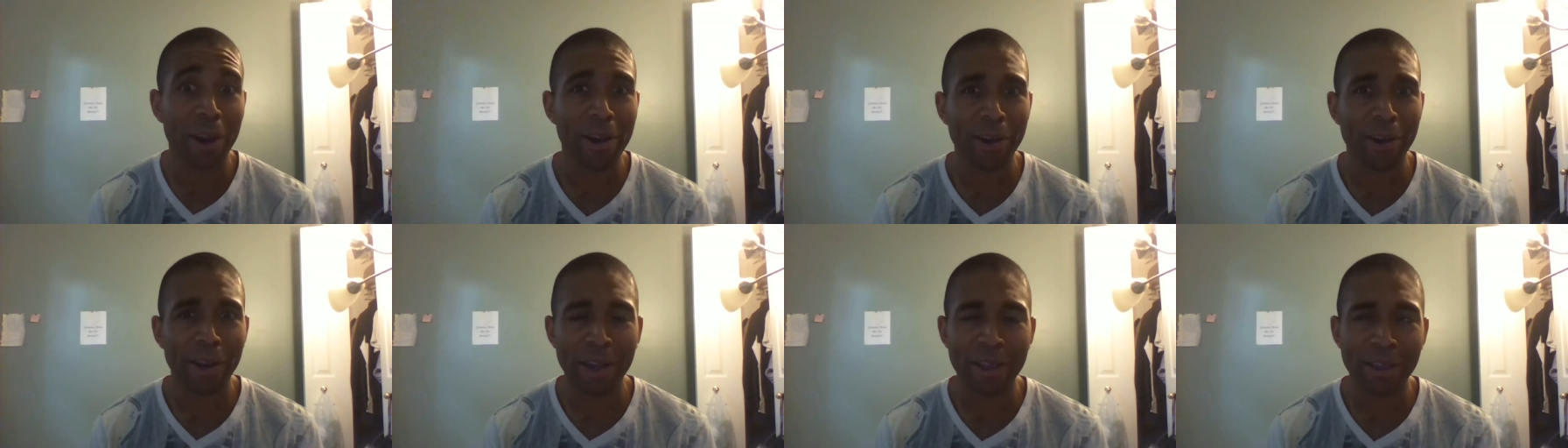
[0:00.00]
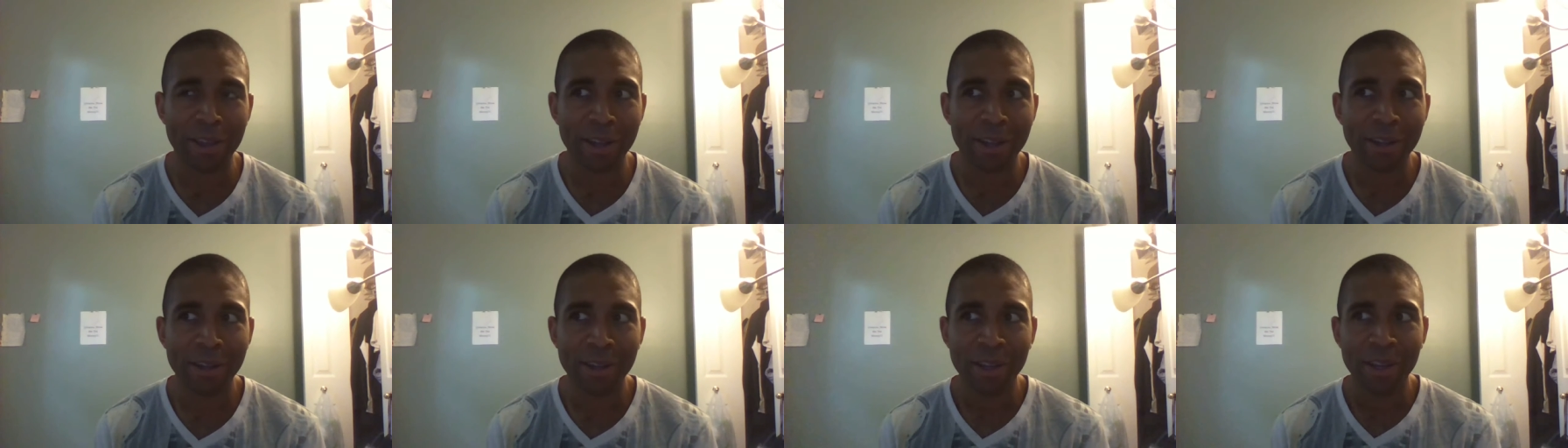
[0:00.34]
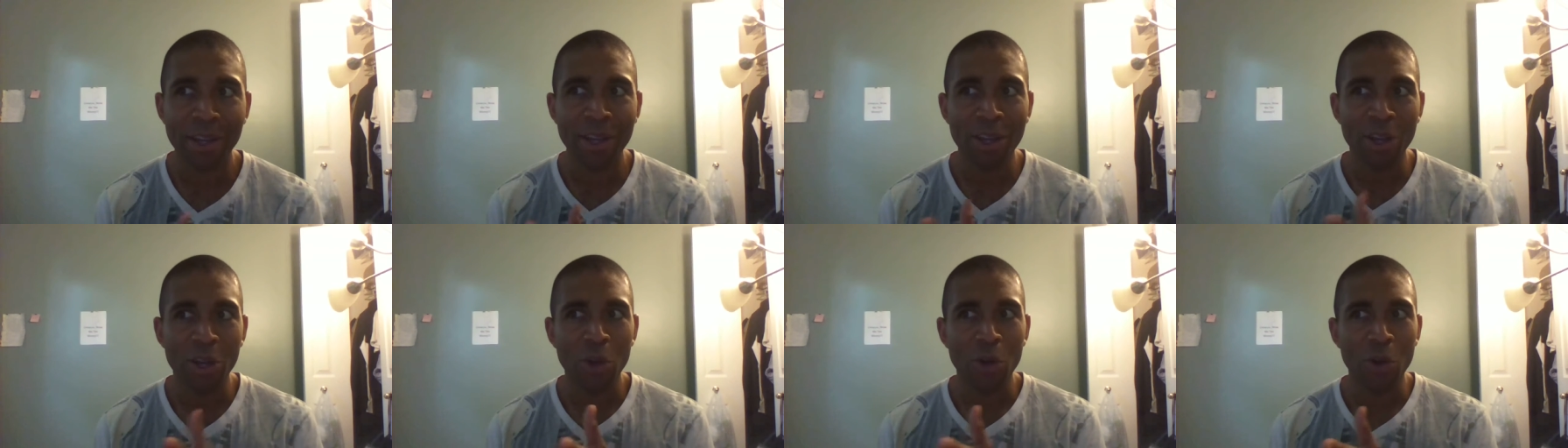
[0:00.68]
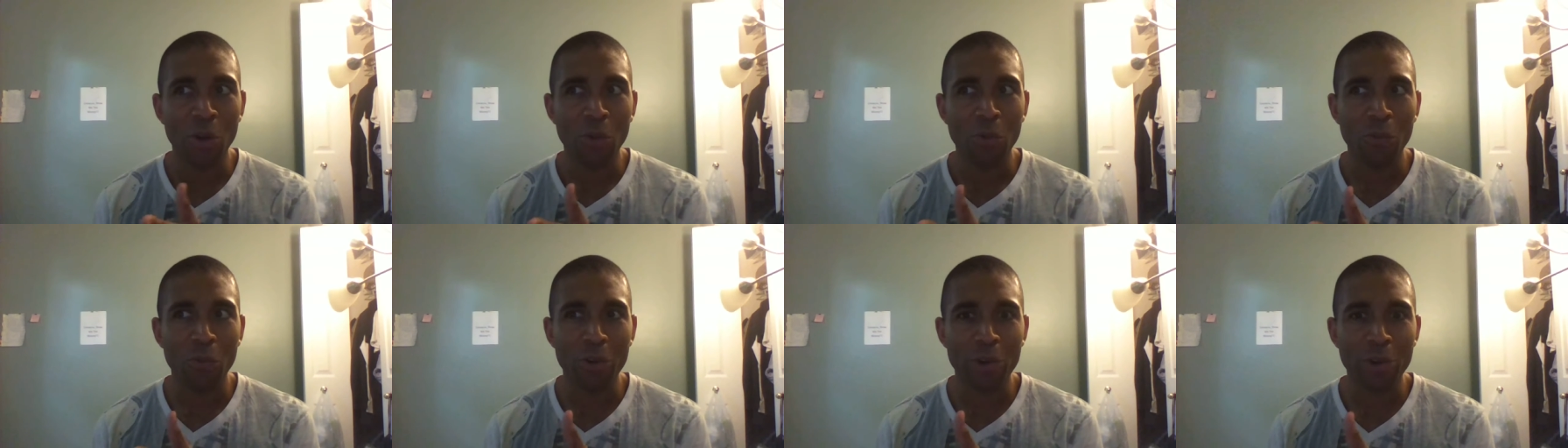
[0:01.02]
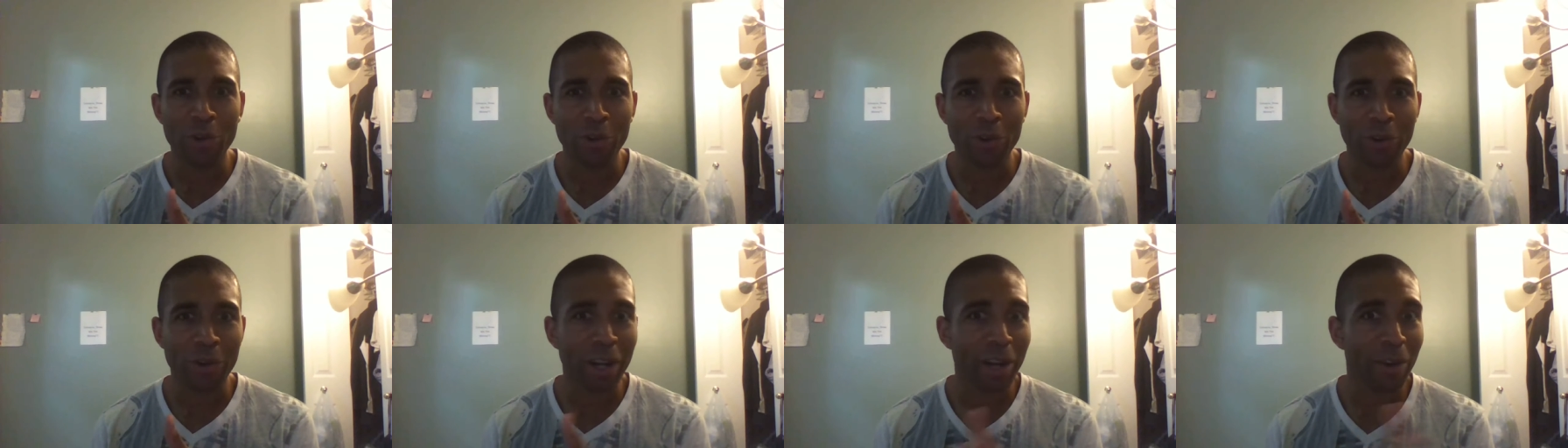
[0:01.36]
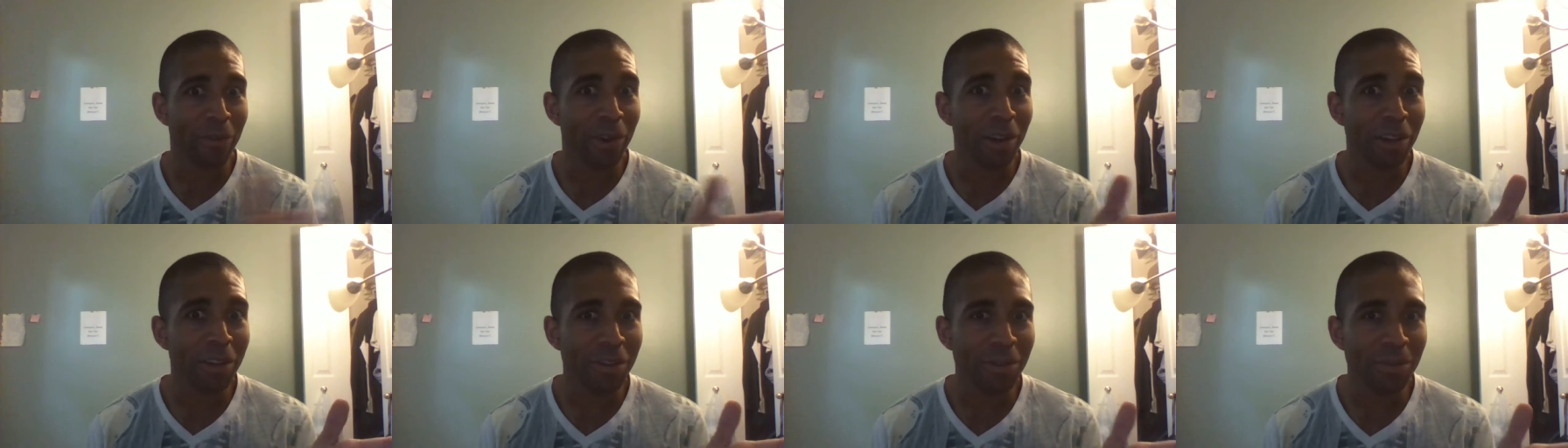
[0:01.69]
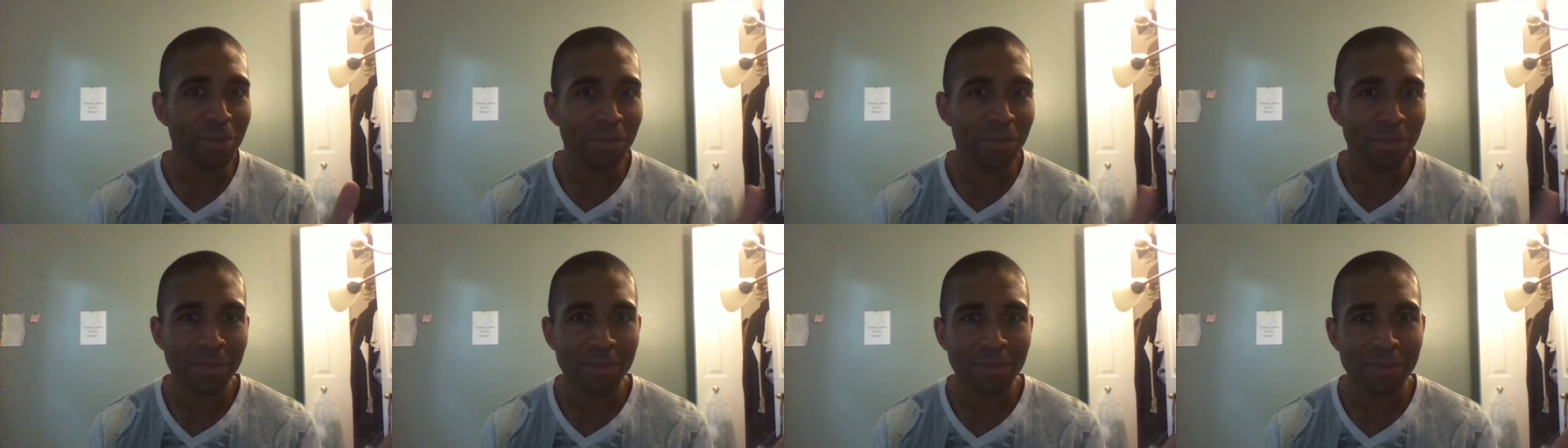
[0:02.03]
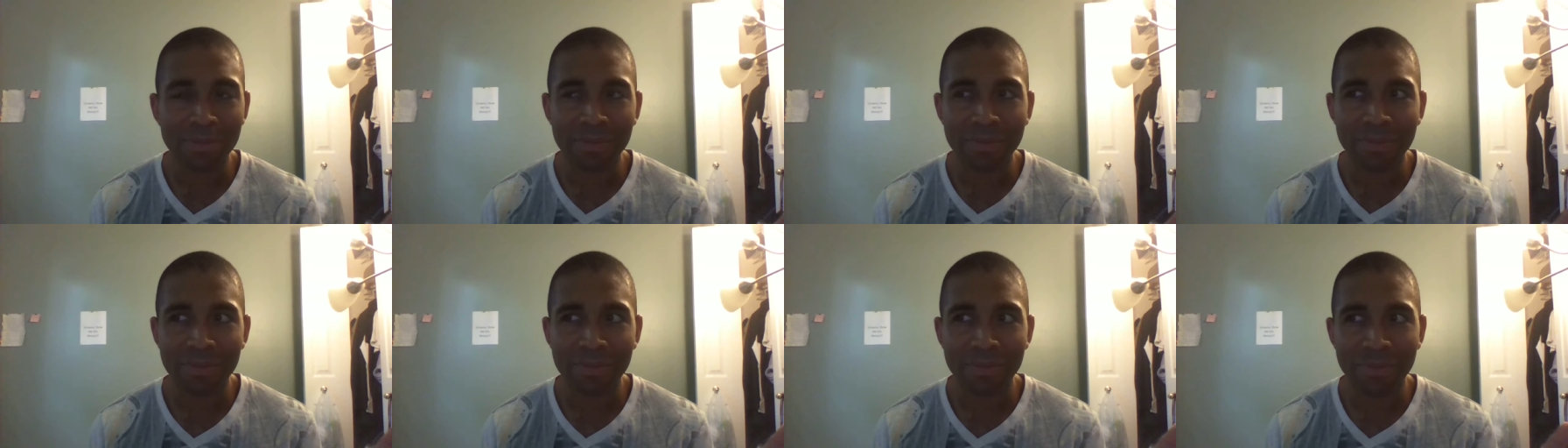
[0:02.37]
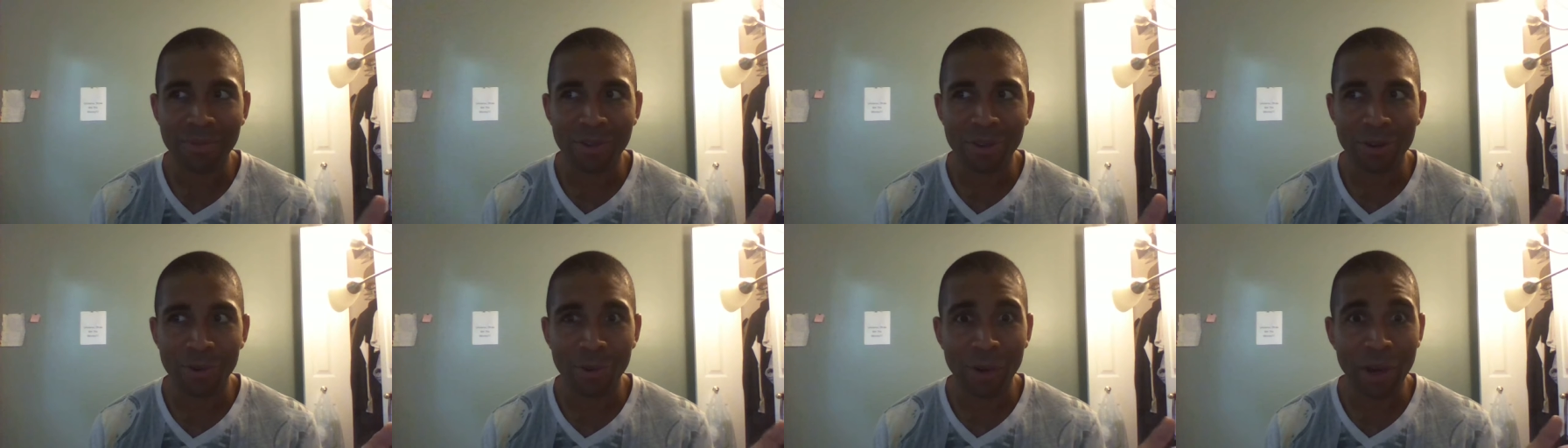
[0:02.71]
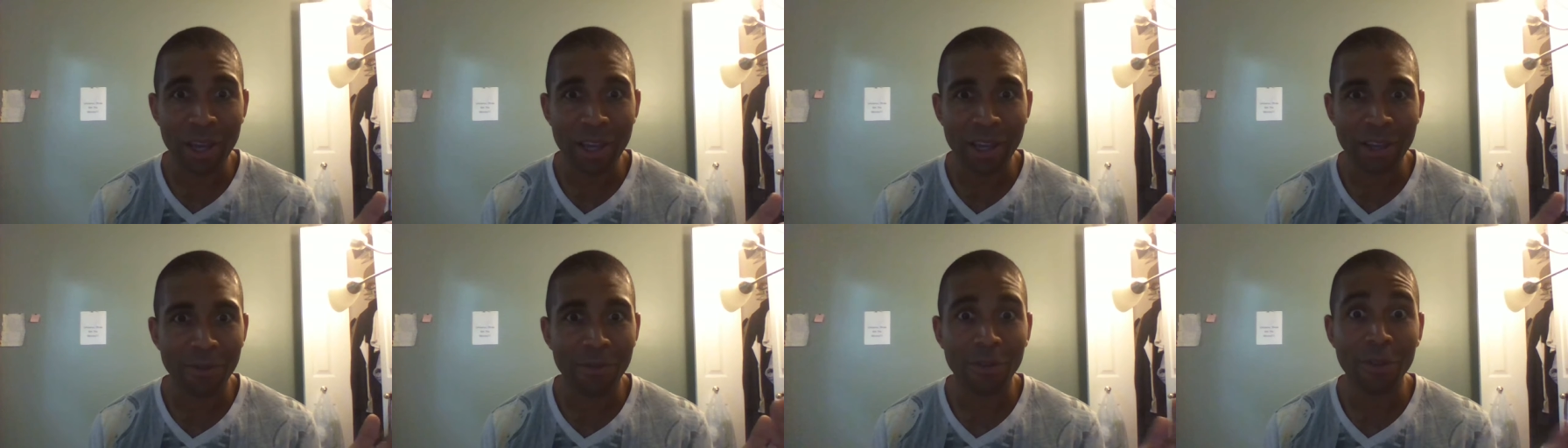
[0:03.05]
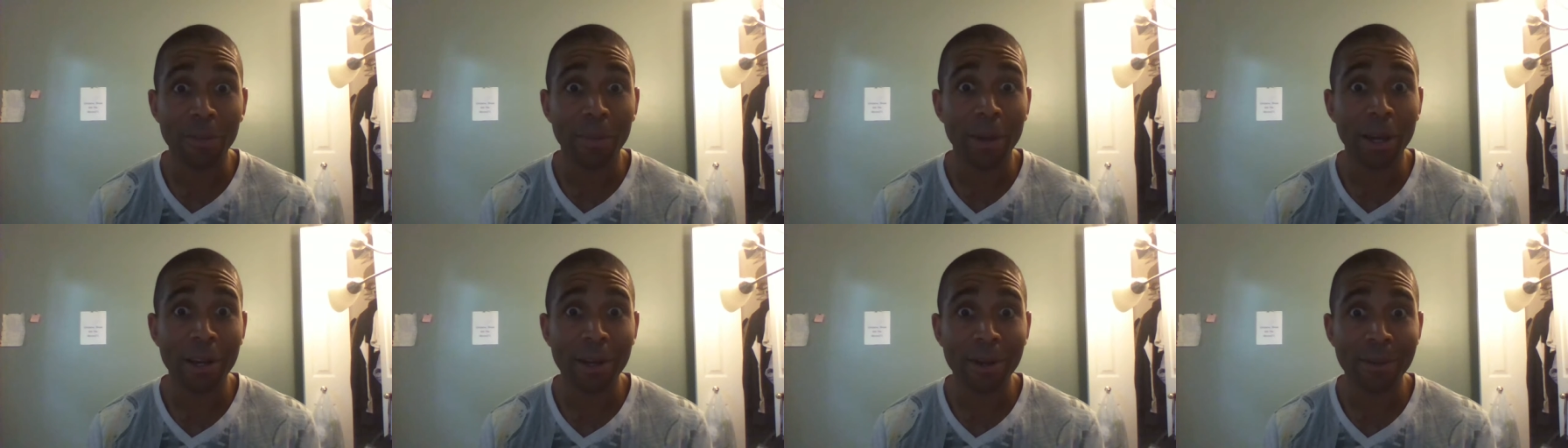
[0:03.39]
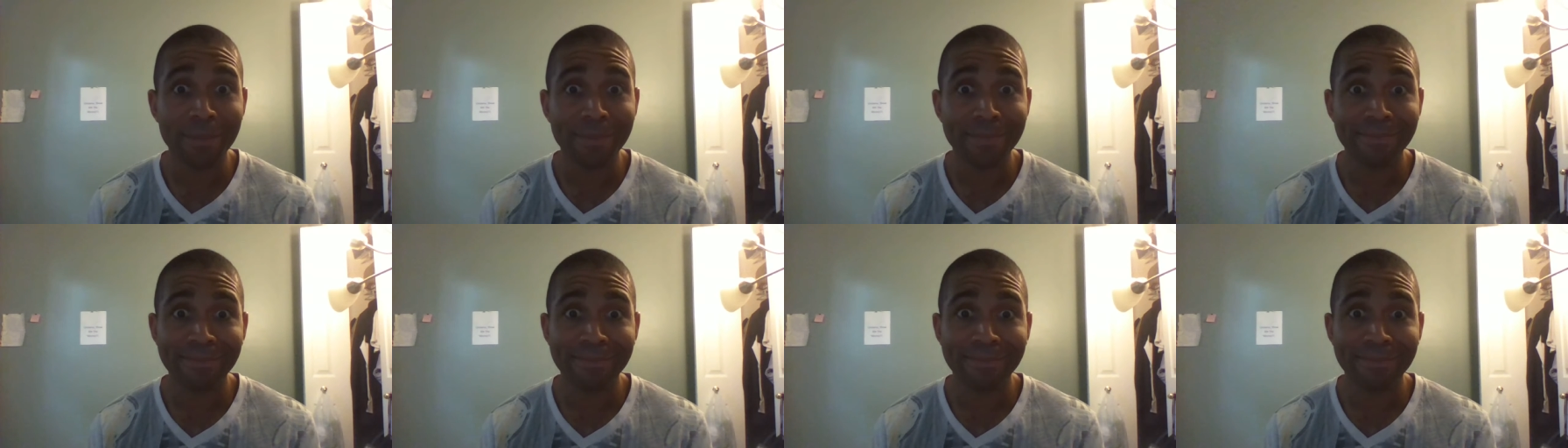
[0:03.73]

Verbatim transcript: And then when you're not around them, your way, you feel better.